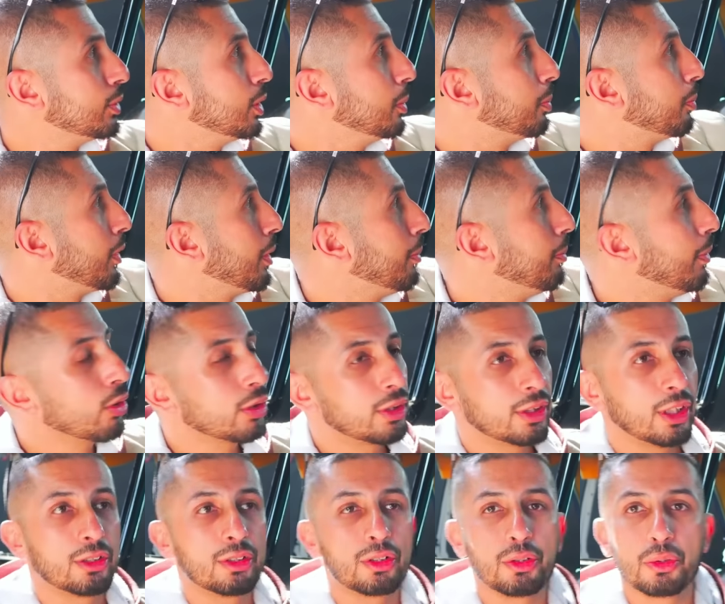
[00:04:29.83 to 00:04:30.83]
to promote
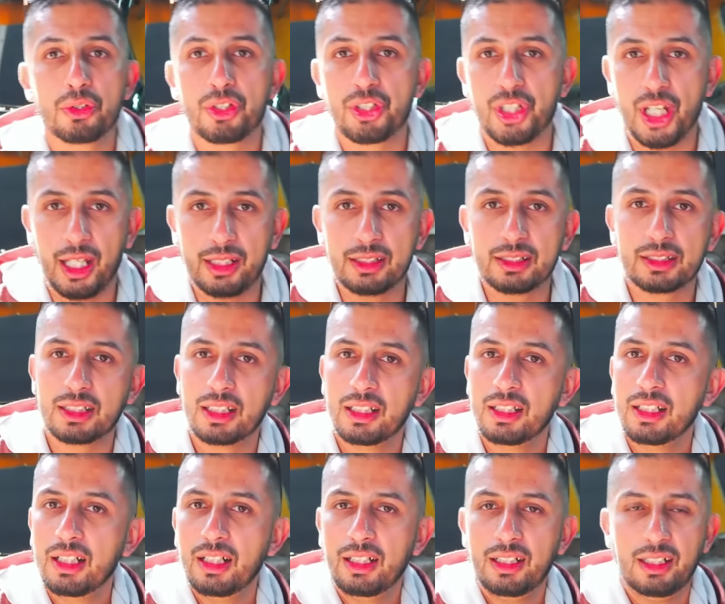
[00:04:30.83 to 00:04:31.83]
the two gents
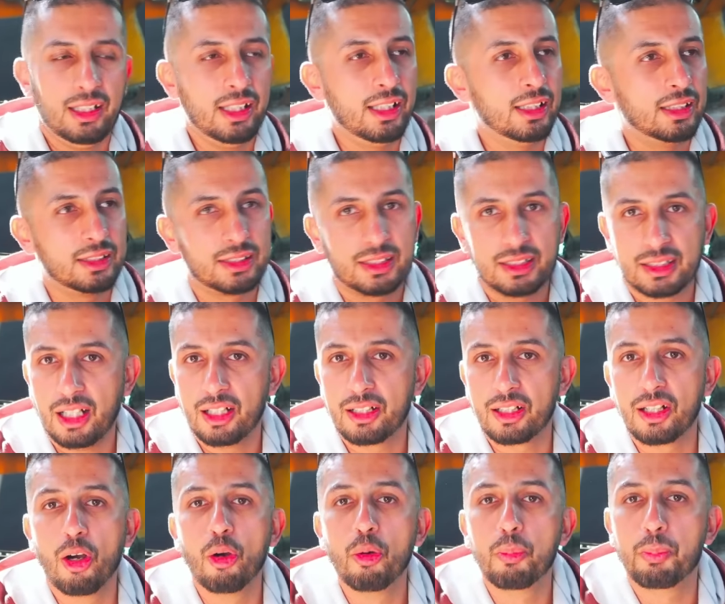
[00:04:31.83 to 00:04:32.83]
is a
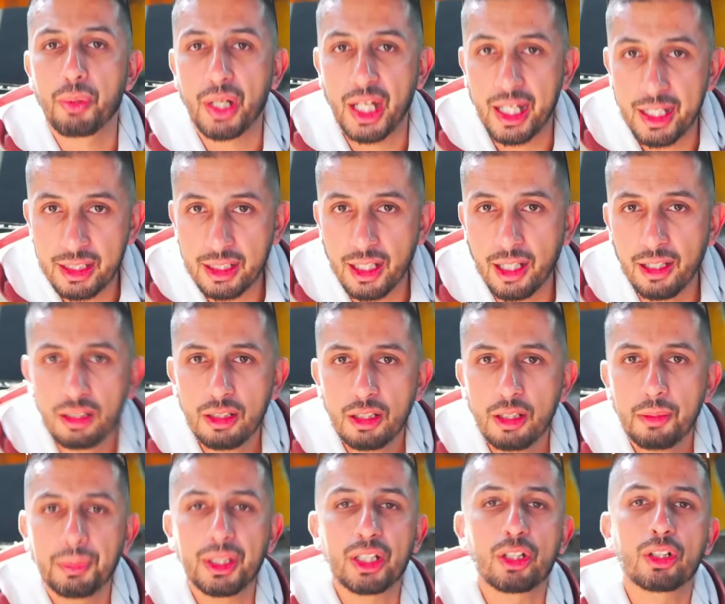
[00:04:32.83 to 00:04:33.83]
no-brainer,
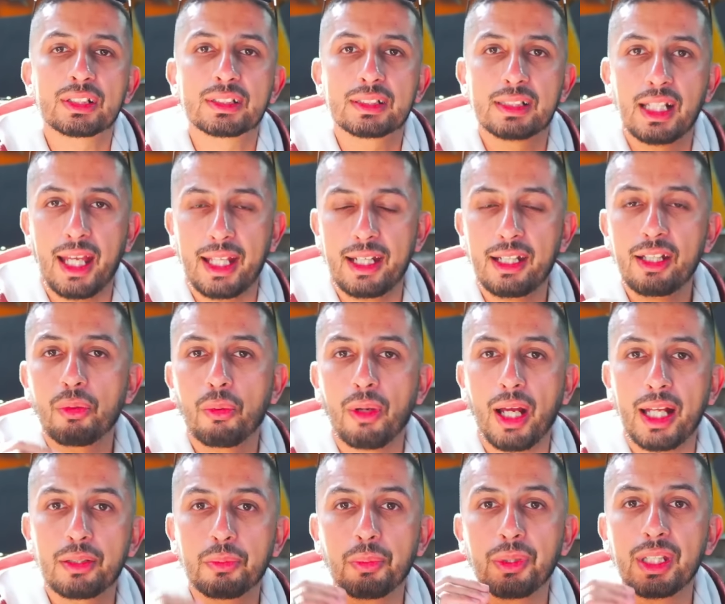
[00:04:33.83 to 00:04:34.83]
because that is
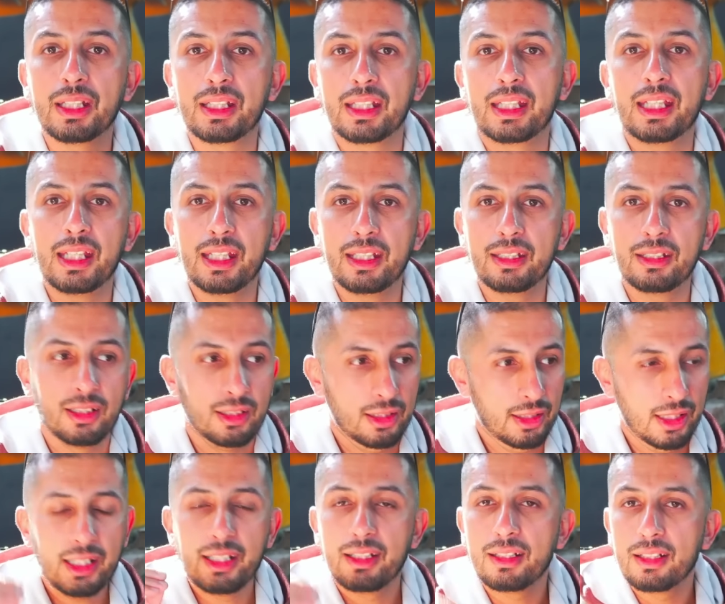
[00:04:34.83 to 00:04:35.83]
what we need
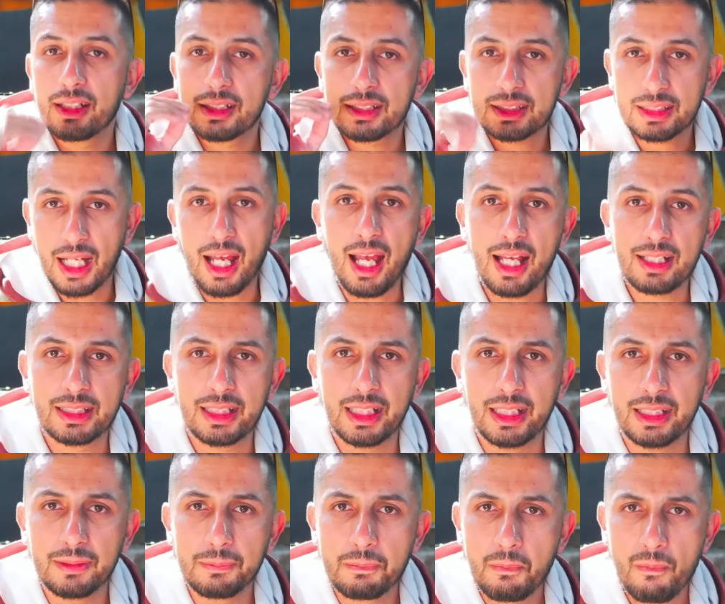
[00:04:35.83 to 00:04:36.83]
in this car
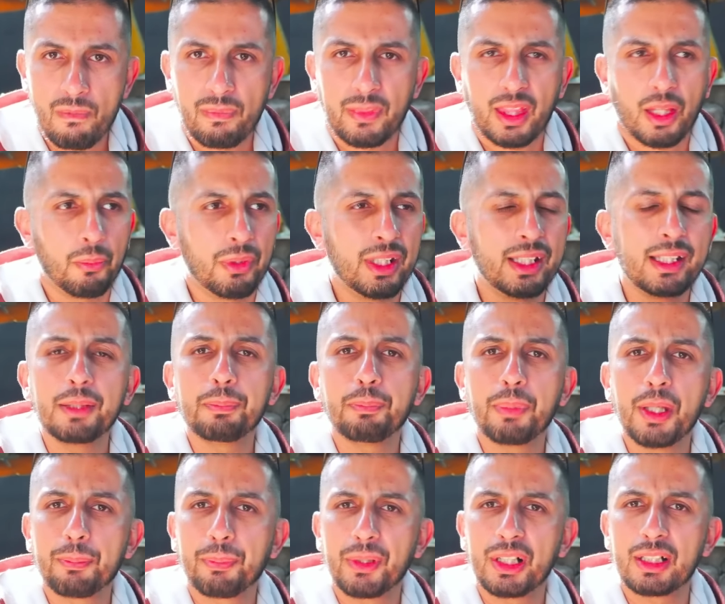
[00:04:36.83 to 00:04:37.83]
scene. We need
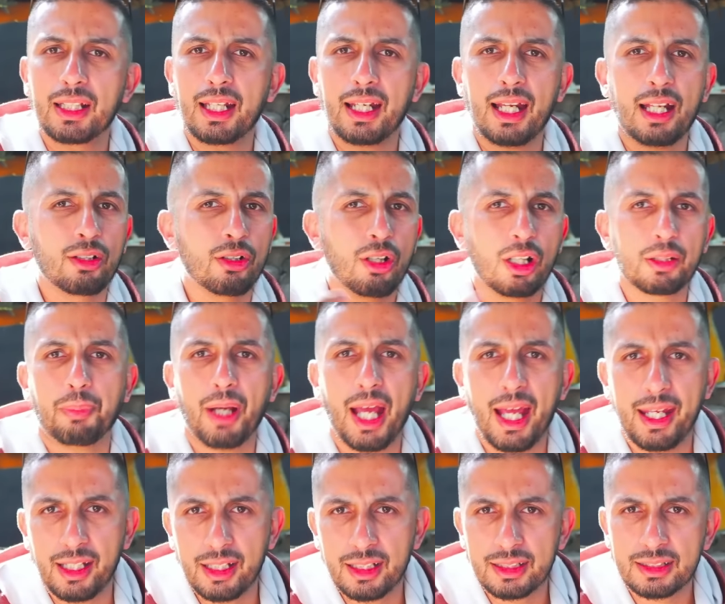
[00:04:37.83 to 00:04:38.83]
people that are not
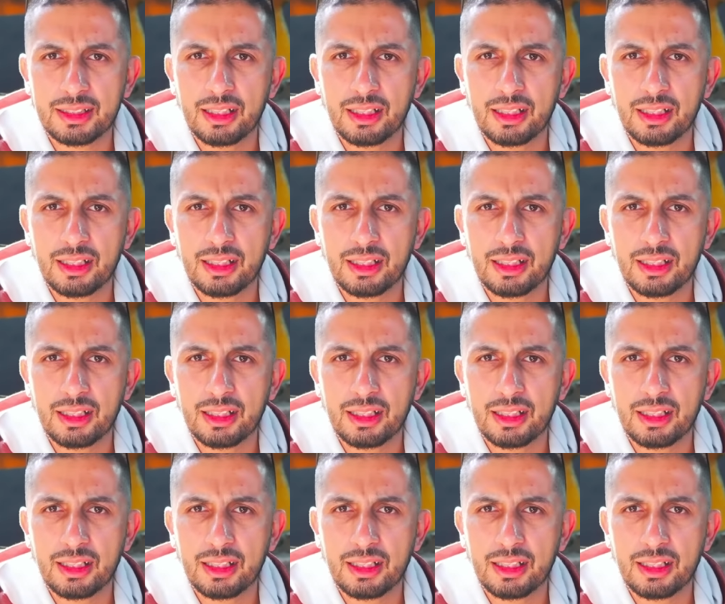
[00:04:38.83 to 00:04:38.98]
biased.